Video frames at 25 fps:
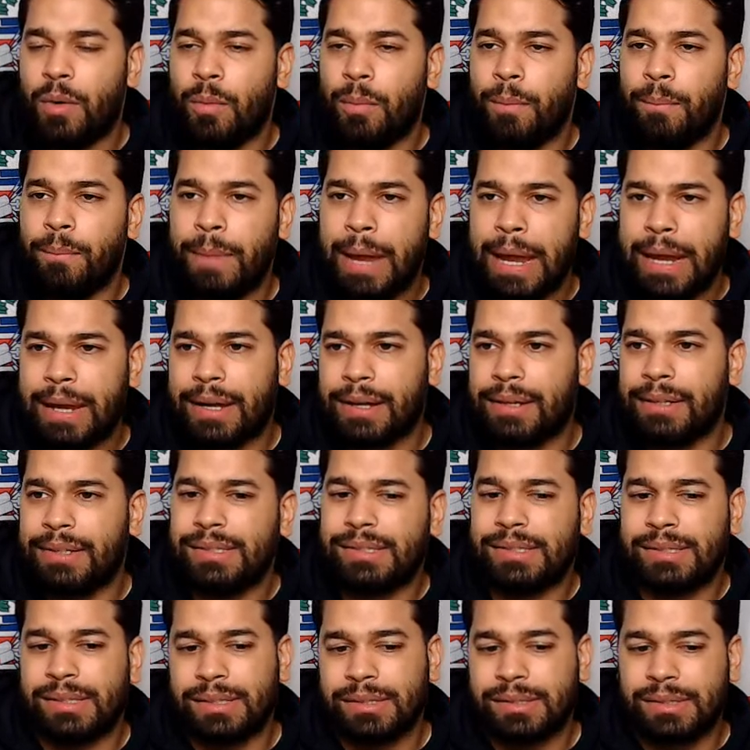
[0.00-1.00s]
making this
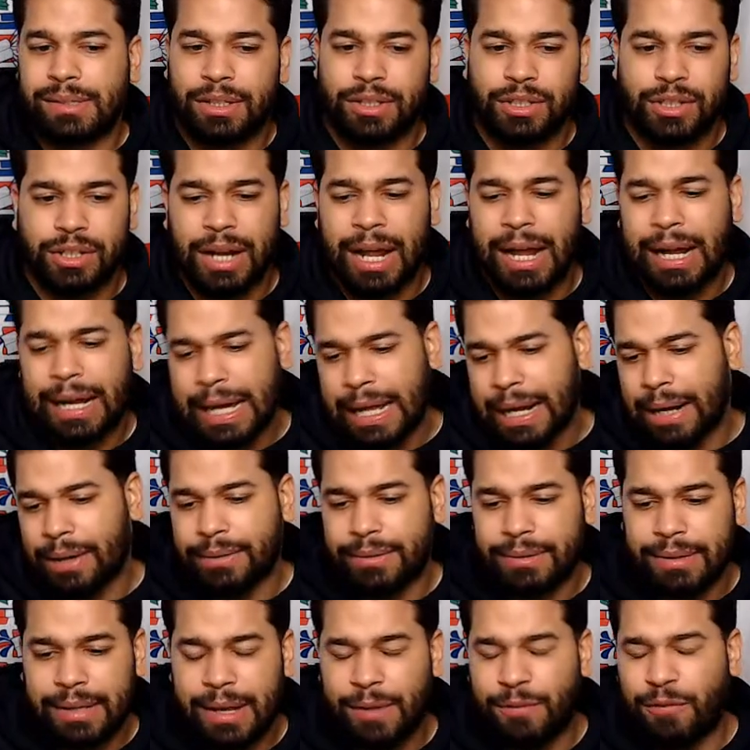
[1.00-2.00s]
decision. I gotta
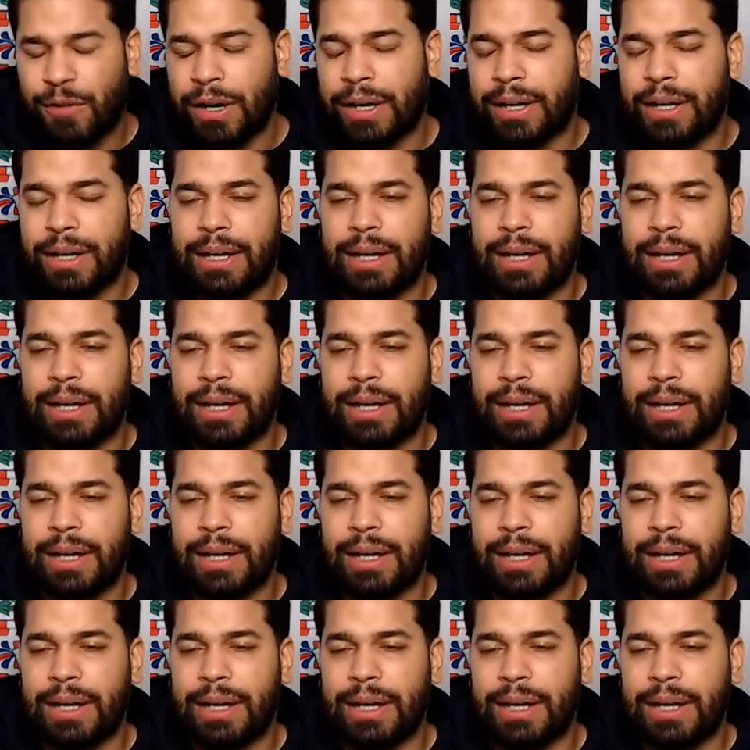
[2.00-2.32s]
see if I could